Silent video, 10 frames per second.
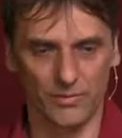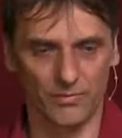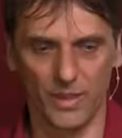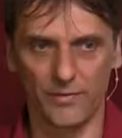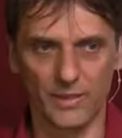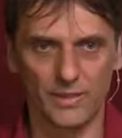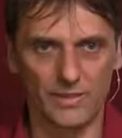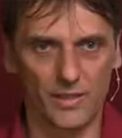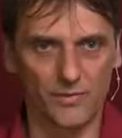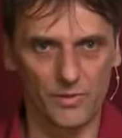every
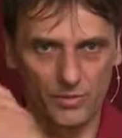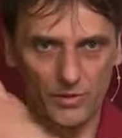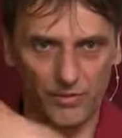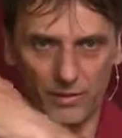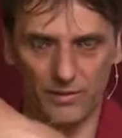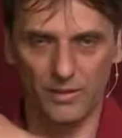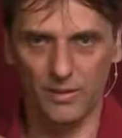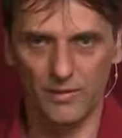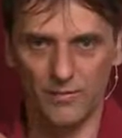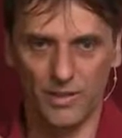test gives you different
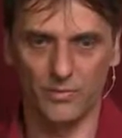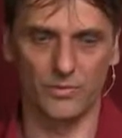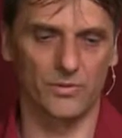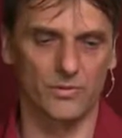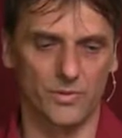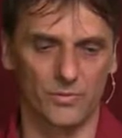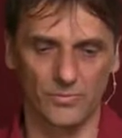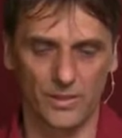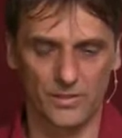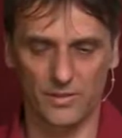values. So
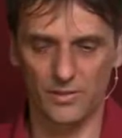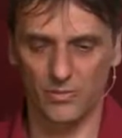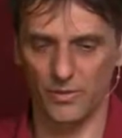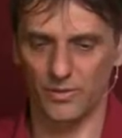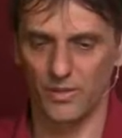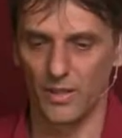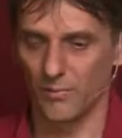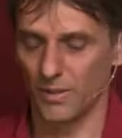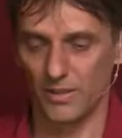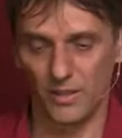that's that's what.
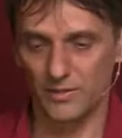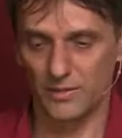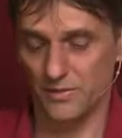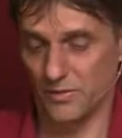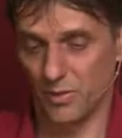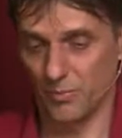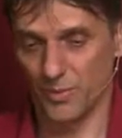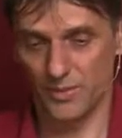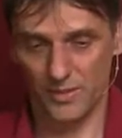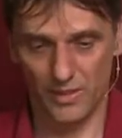But others
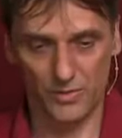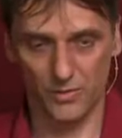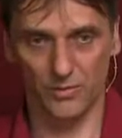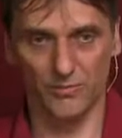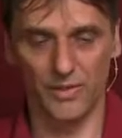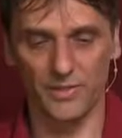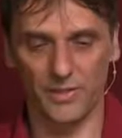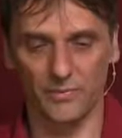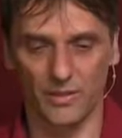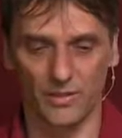components I saw very
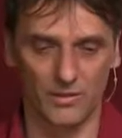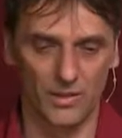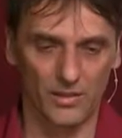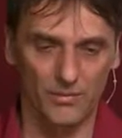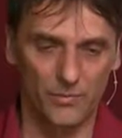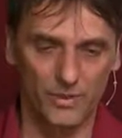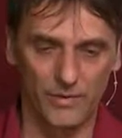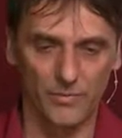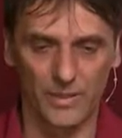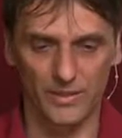similar
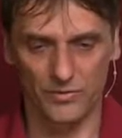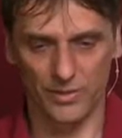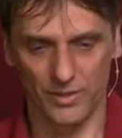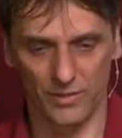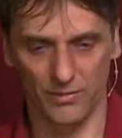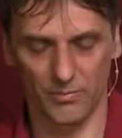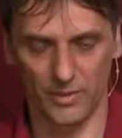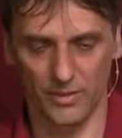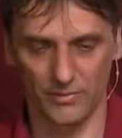between Mehlich 3 and Bray